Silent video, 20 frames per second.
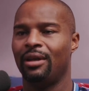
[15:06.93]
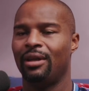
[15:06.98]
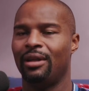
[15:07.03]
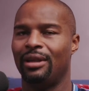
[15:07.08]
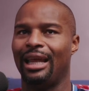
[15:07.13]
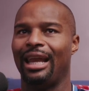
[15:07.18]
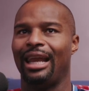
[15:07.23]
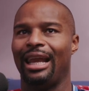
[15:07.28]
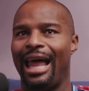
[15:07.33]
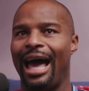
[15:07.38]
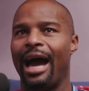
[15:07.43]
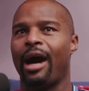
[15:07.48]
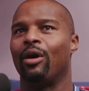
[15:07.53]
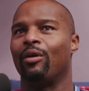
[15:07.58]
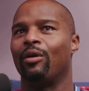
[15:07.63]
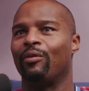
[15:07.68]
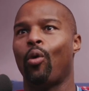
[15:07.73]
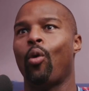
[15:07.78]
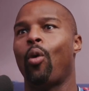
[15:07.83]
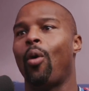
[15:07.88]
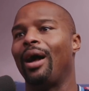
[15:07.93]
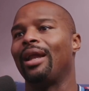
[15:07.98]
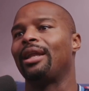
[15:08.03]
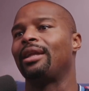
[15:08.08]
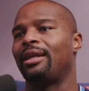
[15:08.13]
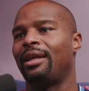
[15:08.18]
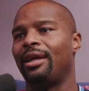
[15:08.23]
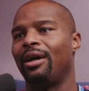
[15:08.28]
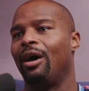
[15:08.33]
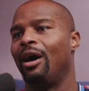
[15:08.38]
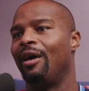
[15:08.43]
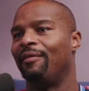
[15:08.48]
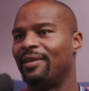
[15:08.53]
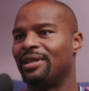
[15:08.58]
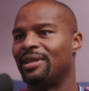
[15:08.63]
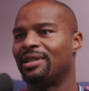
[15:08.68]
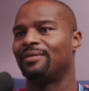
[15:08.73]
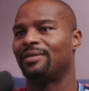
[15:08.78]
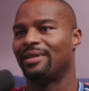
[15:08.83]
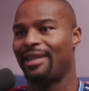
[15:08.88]
The lack of quality
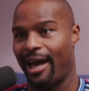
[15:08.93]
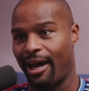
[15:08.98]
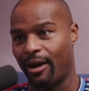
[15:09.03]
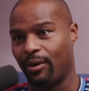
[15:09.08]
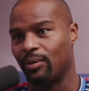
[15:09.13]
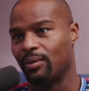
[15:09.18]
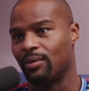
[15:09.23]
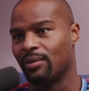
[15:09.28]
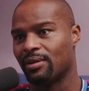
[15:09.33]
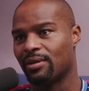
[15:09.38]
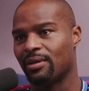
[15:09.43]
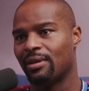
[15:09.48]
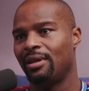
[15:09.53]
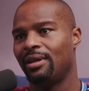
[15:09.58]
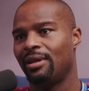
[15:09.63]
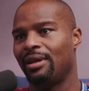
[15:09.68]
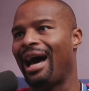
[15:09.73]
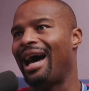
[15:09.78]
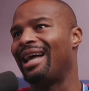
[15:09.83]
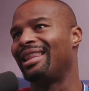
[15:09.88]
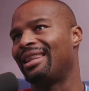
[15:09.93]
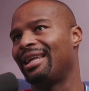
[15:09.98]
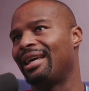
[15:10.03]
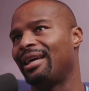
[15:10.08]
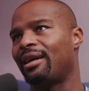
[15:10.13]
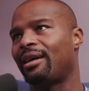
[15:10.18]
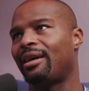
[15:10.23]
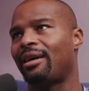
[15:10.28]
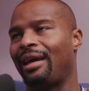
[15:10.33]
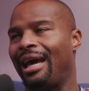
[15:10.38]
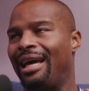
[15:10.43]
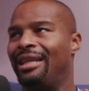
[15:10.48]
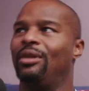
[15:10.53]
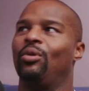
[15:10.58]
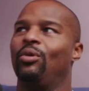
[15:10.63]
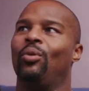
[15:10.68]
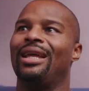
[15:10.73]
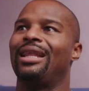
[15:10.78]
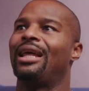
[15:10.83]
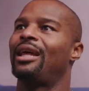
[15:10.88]
offensive tackles, I think, and the
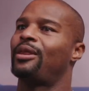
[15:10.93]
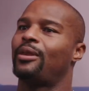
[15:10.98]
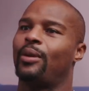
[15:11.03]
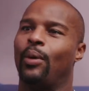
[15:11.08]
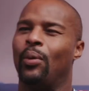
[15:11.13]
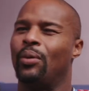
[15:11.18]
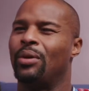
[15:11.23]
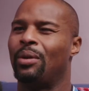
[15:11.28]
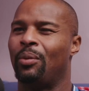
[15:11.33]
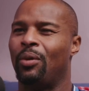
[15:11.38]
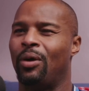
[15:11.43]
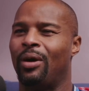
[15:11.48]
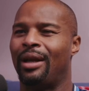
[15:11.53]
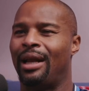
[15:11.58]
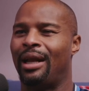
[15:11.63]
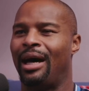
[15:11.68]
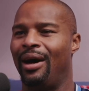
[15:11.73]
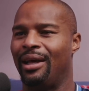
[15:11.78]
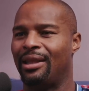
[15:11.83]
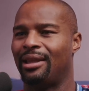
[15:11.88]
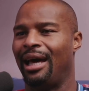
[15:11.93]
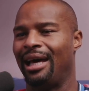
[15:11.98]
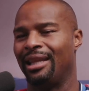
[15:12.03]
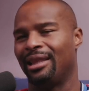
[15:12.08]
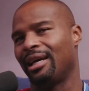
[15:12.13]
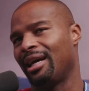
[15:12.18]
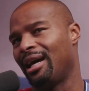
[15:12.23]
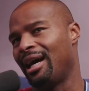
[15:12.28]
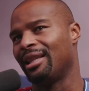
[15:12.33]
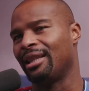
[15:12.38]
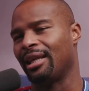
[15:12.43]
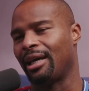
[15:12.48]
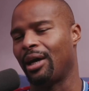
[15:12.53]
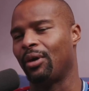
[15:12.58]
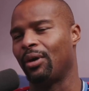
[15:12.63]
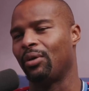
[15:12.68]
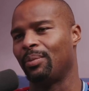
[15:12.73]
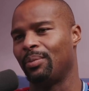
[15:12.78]
way they're throwing the ball now, yeah. I think I would